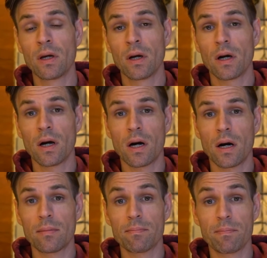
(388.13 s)

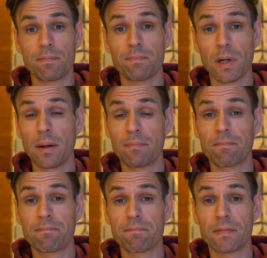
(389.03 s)
But
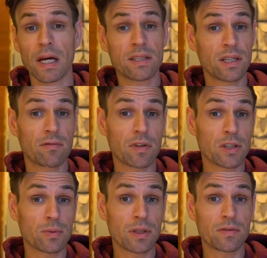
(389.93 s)
that's it for
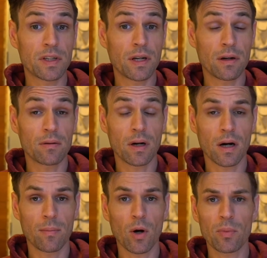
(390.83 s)
this week's video.
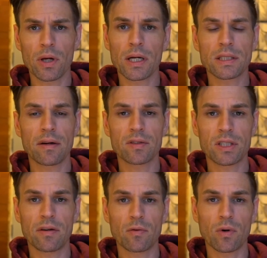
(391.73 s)
Hope you guys have a
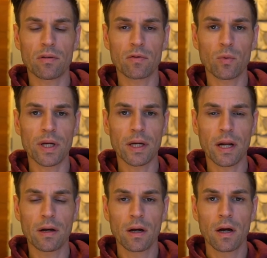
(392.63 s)
safe and wonderful
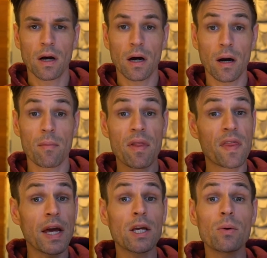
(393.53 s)
weekend.
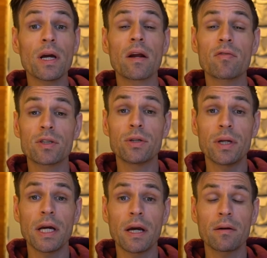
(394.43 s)
Thank you again for
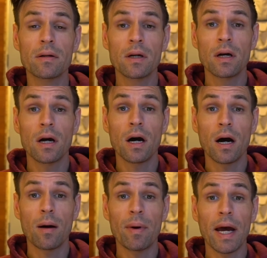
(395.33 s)
tuning in,
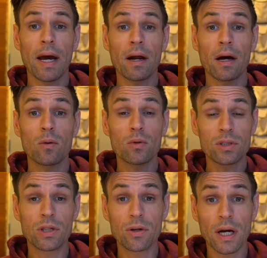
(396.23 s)
and I will
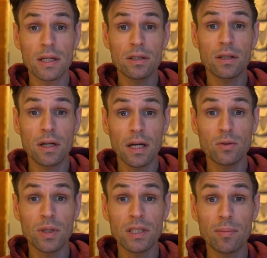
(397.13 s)
see you guys on the
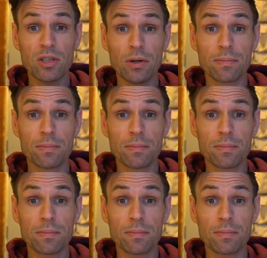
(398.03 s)
next week's episode.